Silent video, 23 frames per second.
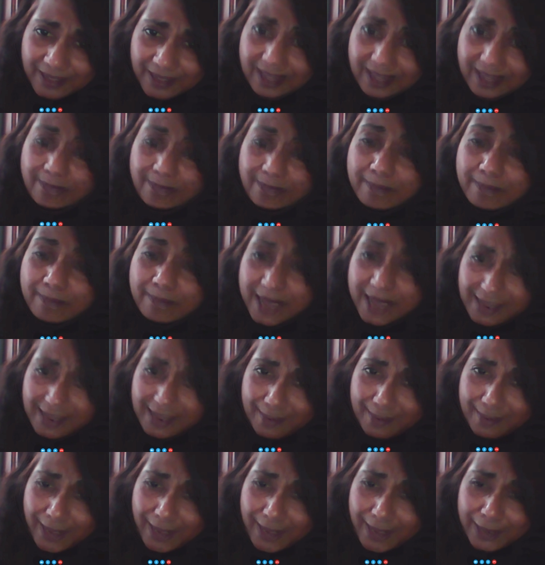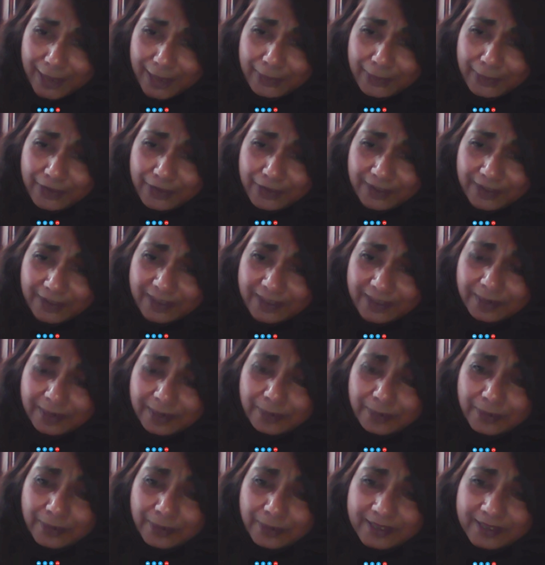the mailman who drives up and
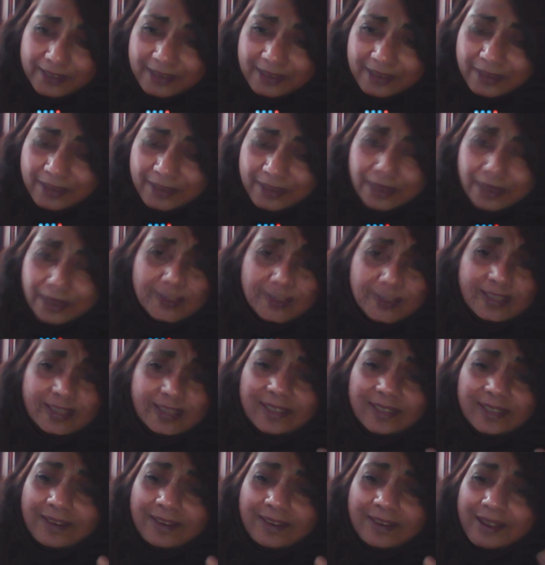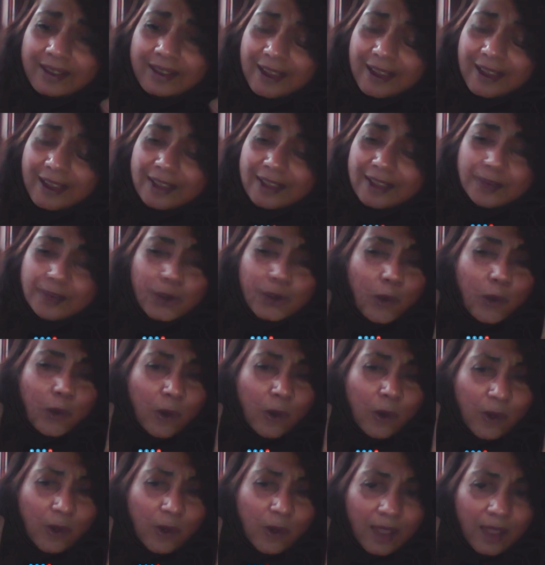points at me, because these are guys who are
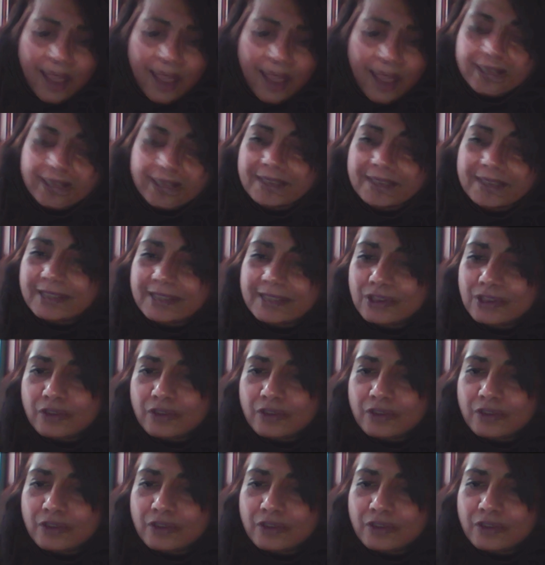all acting as yeah.